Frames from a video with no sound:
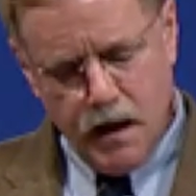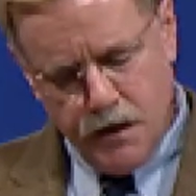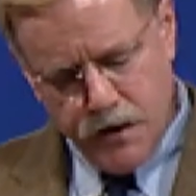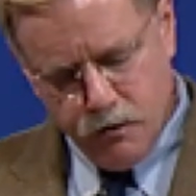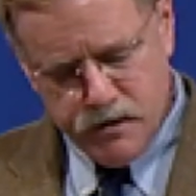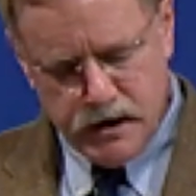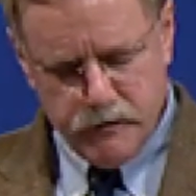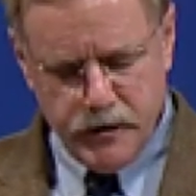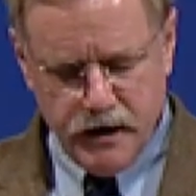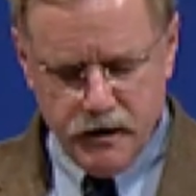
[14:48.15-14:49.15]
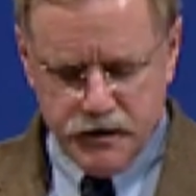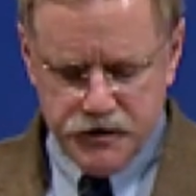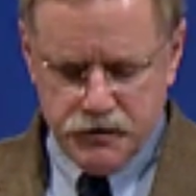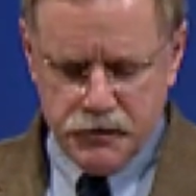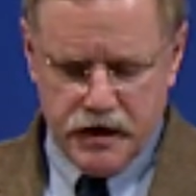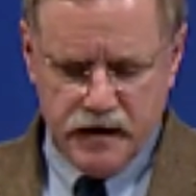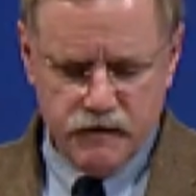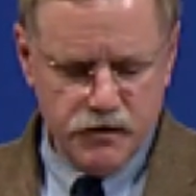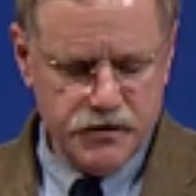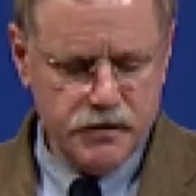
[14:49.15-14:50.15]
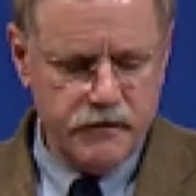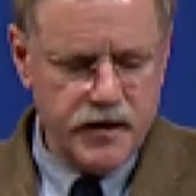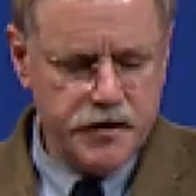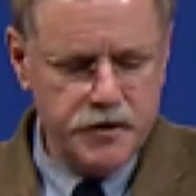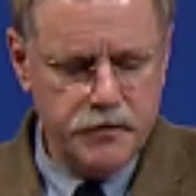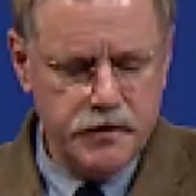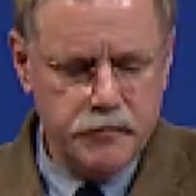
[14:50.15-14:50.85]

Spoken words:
There were some Americans who spied for the Soviet Union